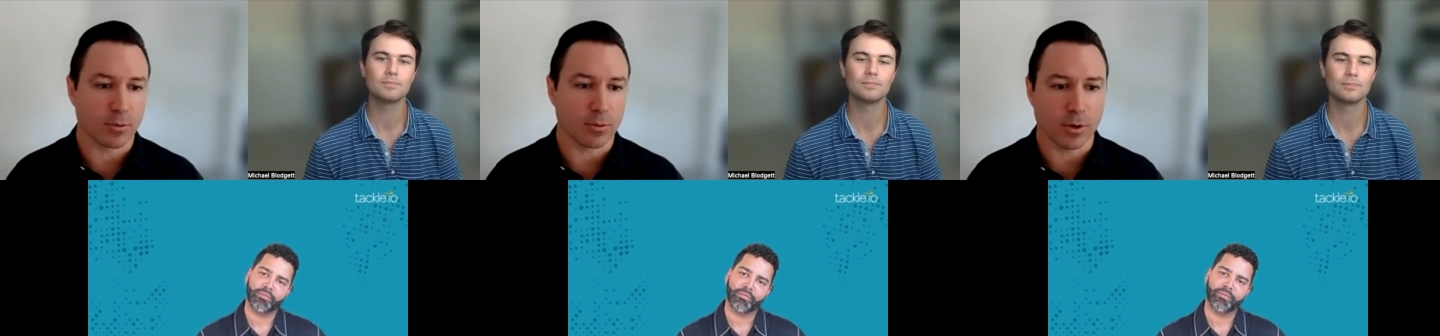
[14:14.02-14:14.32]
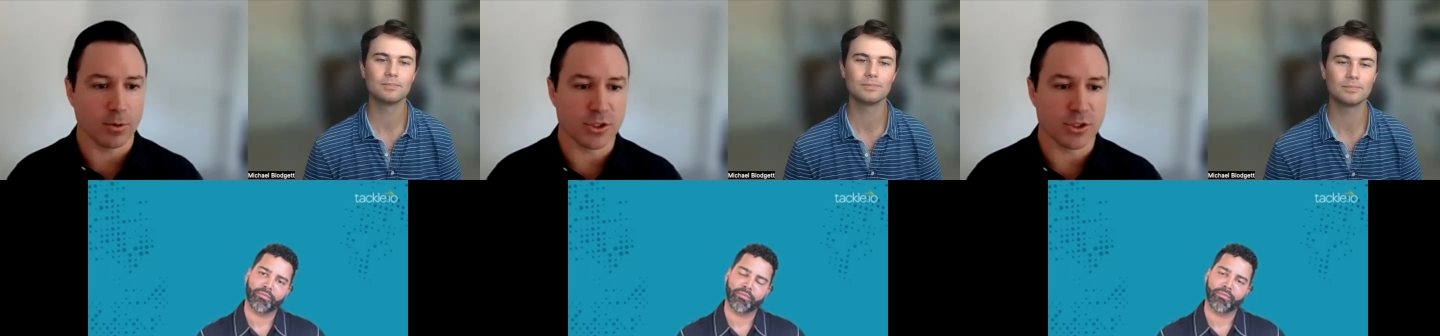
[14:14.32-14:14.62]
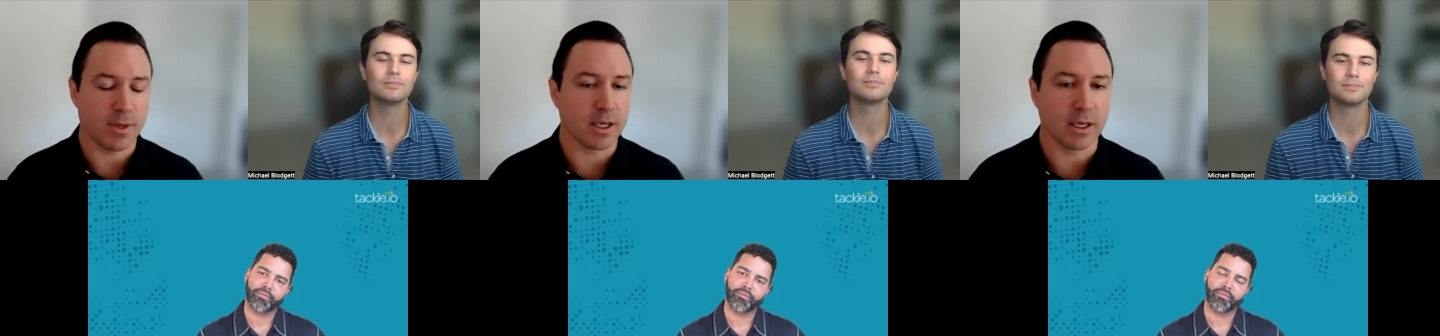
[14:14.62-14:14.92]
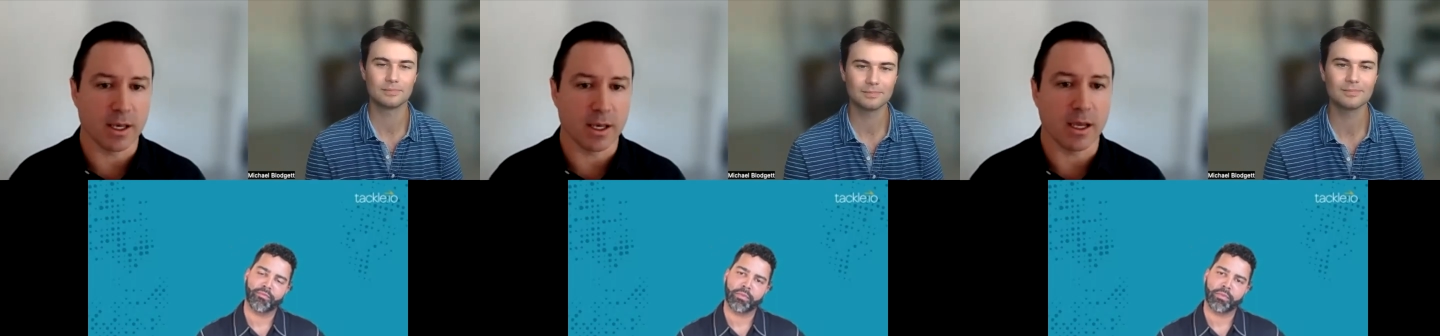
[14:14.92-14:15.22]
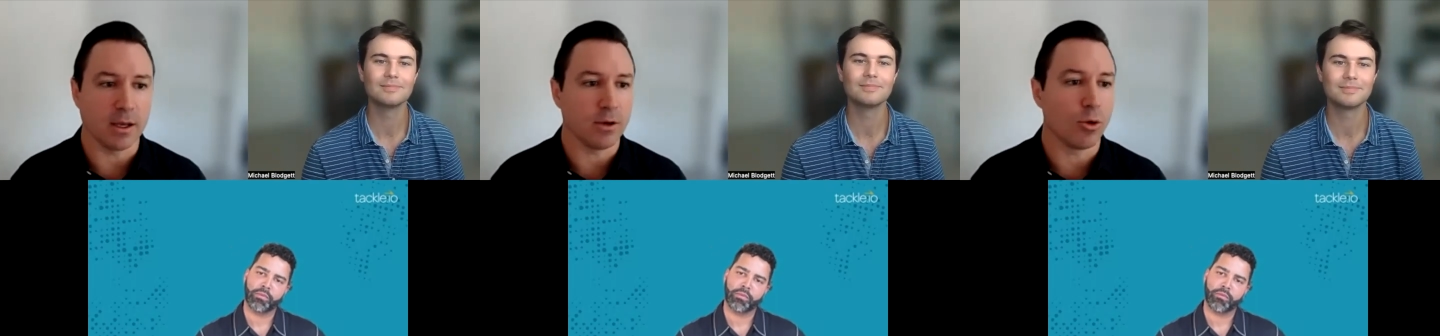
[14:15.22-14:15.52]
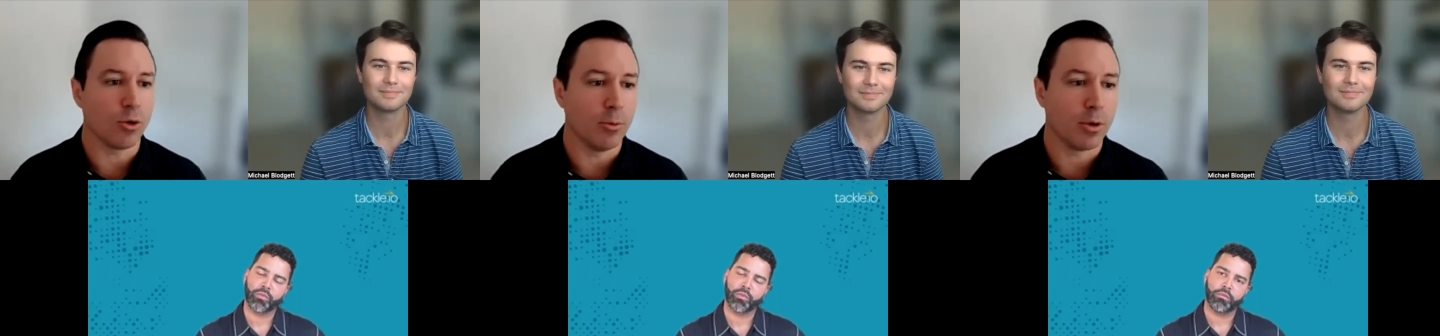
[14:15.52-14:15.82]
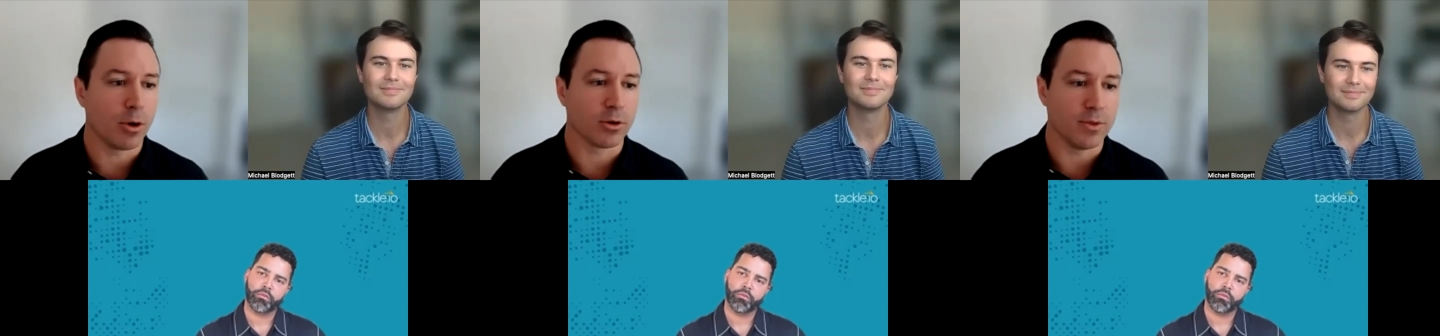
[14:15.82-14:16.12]
Speaker 1: road, just making it a normal
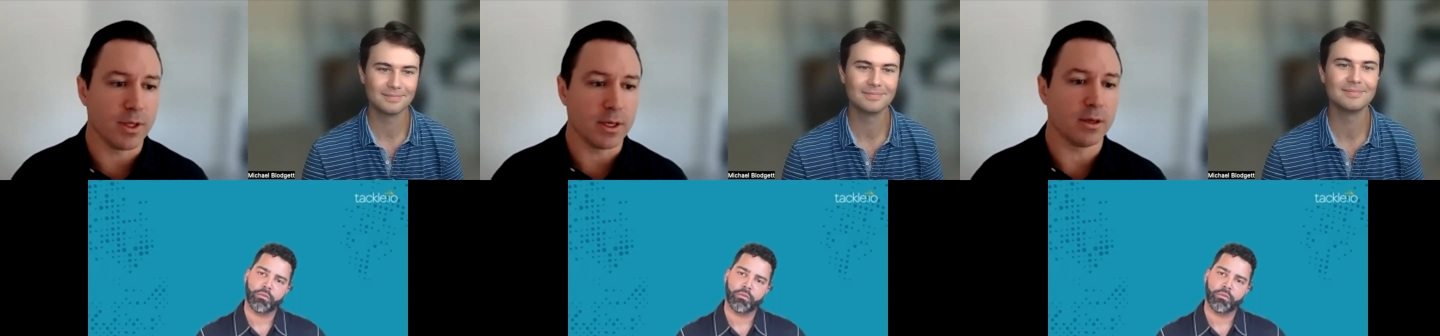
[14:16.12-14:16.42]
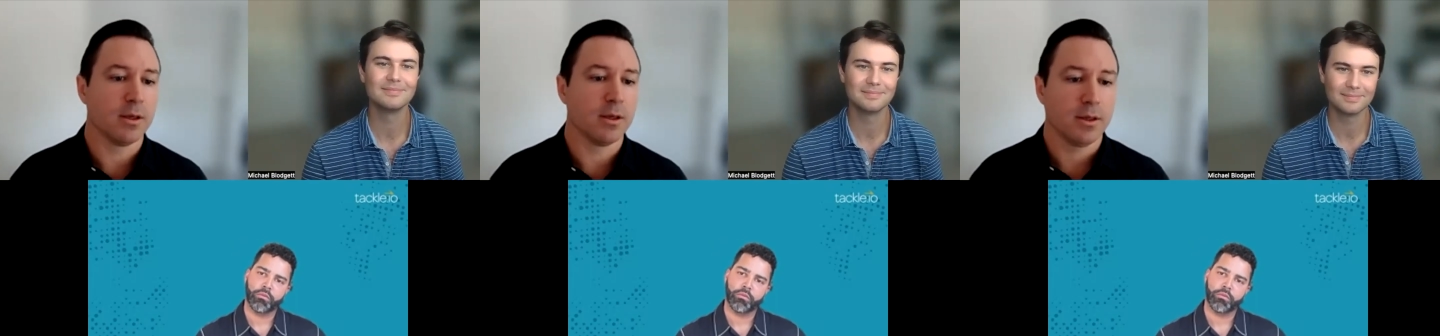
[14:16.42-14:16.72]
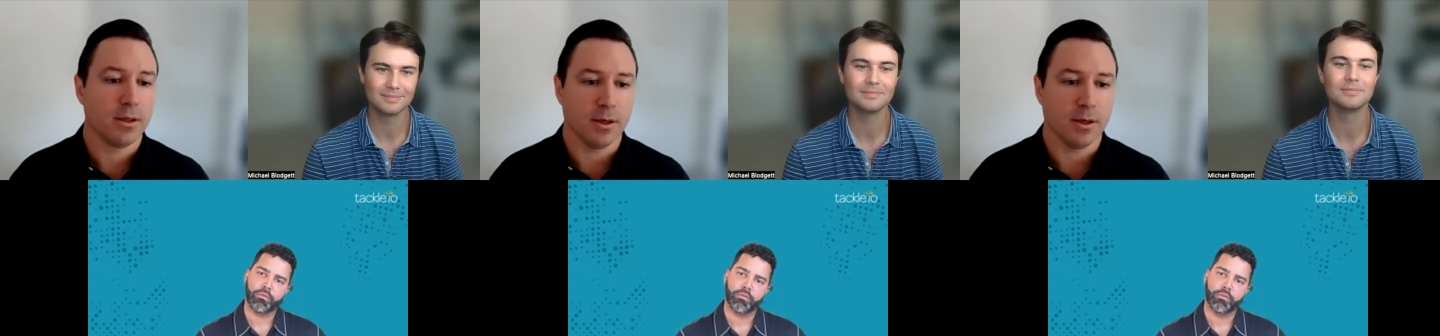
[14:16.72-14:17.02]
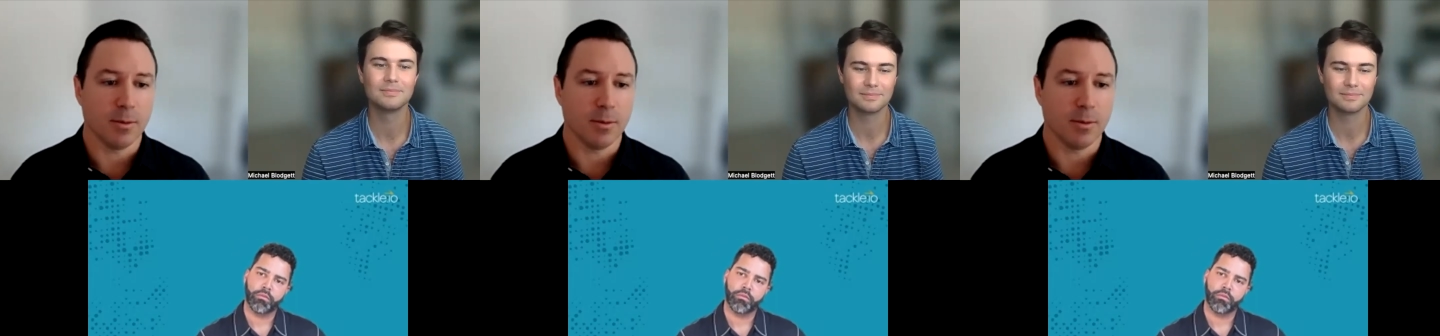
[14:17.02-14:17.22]
part of the uh,